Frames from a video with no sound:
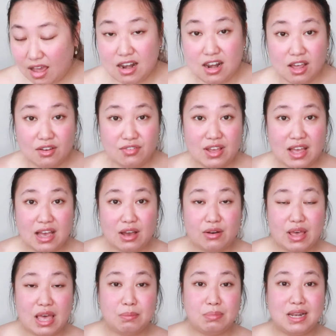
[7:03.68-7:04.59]
I love
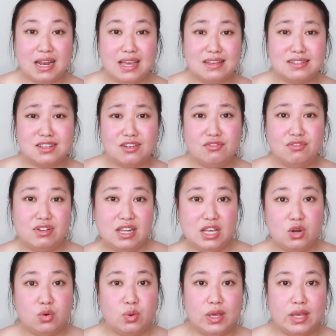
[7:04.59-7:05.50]
how epilators are really
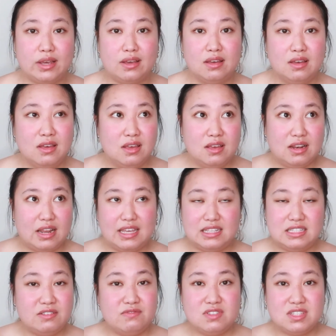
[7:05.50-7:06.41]
quick. Like,
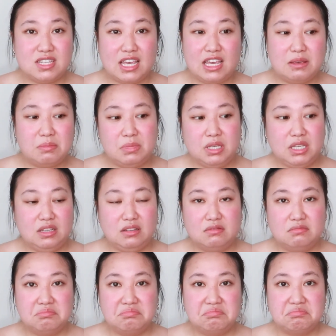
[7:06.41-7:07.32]
it didn't even take me
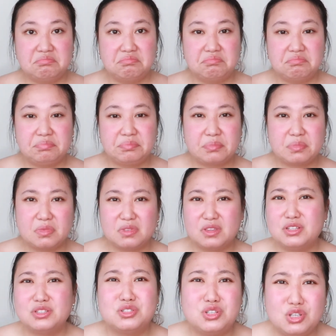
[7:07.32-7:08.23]

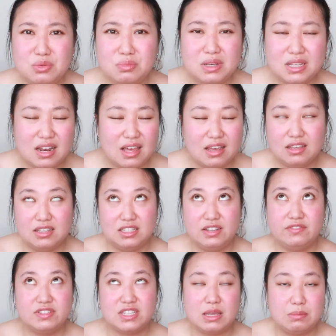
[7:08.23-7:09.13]
2 minutes, like it
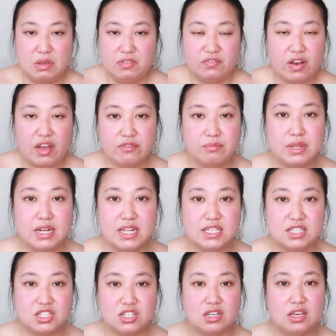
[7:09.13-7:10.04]
didn't even take me 5
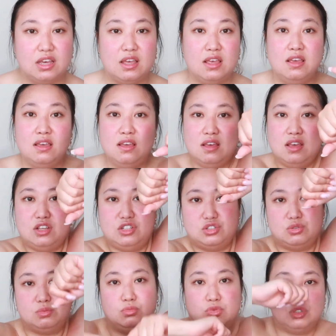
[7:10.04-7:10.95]
minutes to
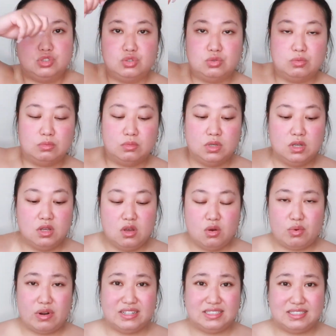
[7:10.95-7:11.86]
zoom zoom.
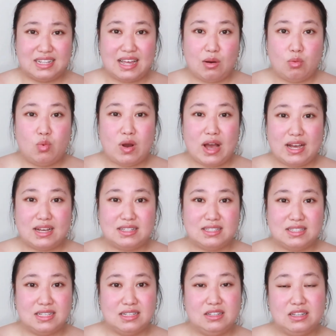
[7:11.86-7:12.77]
Whereas that
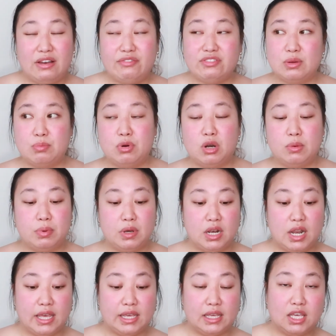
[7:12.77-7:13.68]
waxing, you have to proper
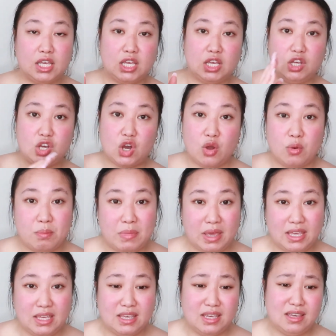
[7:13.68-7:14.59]
like go and
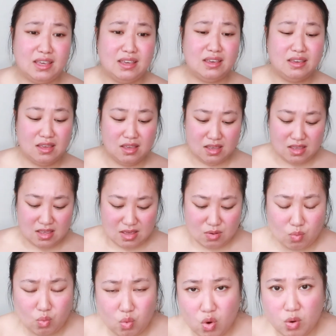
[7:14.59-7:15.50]
make it,
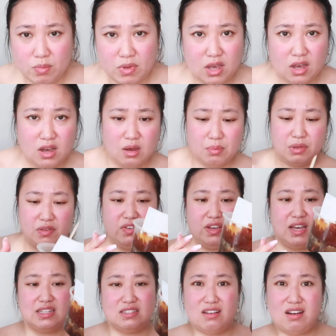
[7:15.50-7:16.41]
warm it up if it
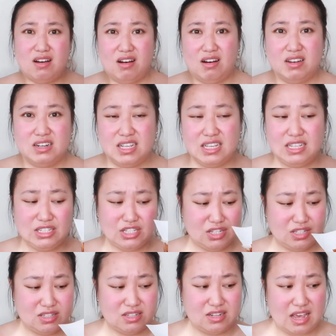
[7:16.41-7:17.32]
gets hard. It's
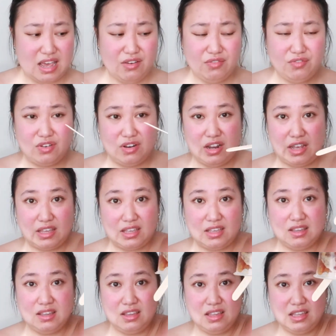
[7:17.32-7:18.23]
just effort.
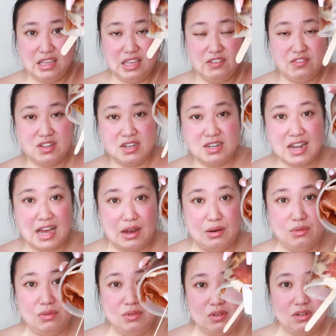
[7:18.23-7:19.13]
Like, even
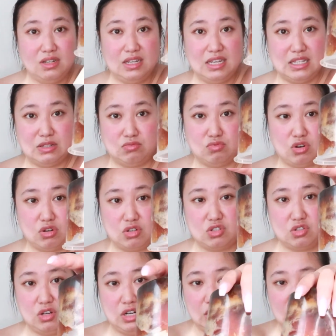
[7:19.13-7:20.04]
now is rock
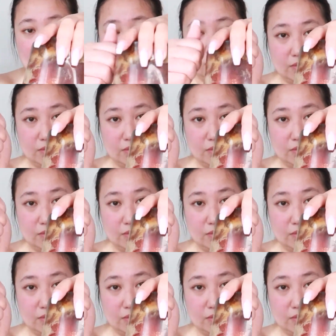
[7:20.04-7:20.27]
solid.